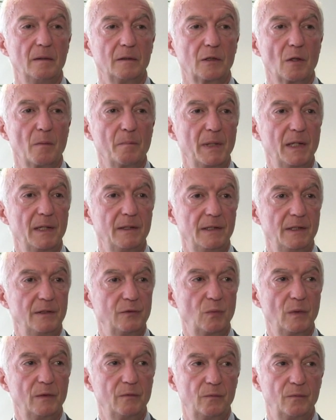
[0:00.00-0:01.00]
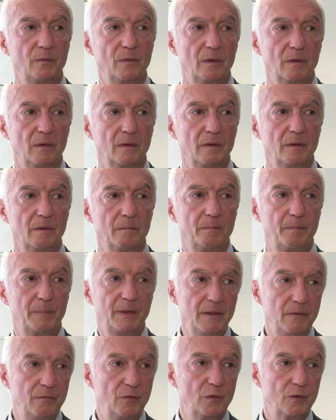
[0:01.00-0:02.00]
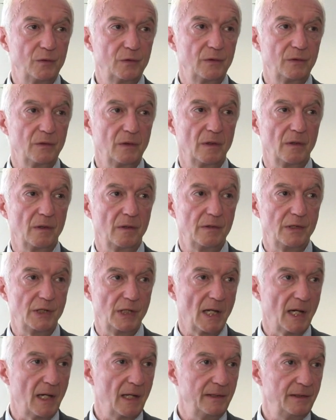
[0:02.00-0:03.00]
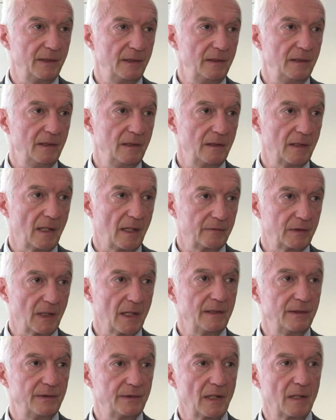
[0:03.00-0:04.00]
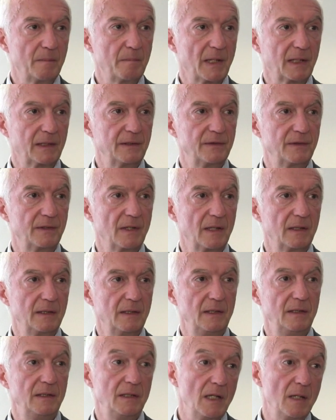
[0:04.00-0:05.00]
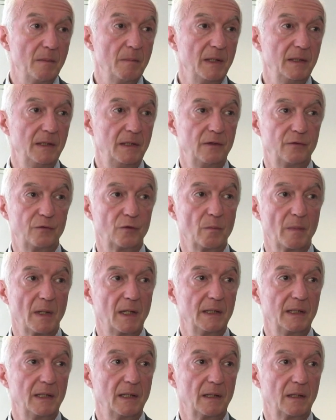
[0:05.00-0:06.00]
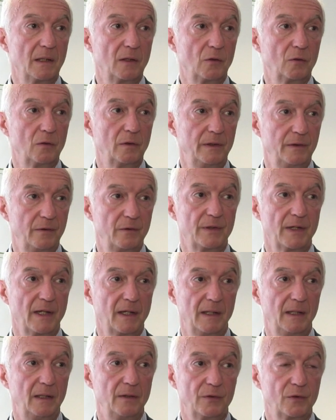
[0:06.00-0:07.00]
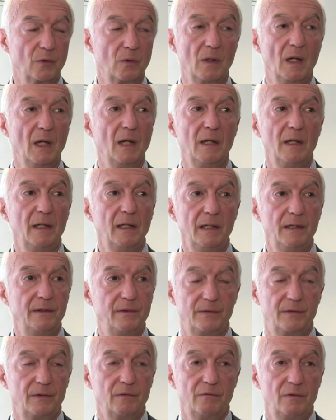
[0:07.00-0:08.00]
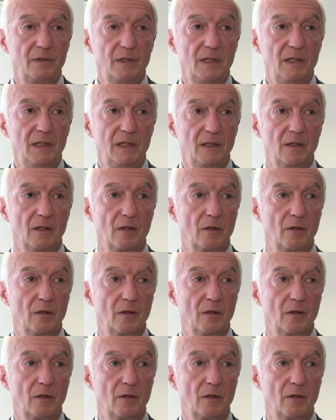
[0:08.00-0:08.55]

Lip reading: compare this with previous jihad in Afghanistan, Pakistan, in Yemen, in Somalia, or in the Sahel. So it's really